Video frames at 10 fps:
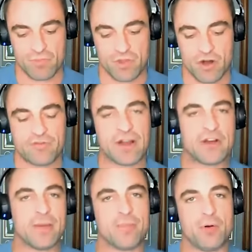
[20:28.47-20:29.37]
are
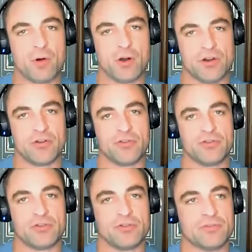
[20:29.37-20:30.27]
very important
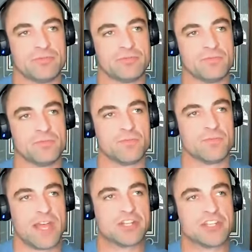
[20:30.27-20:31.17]

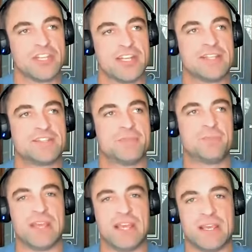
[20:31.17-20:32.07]
and need to
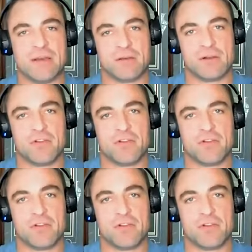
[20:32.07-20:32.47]
be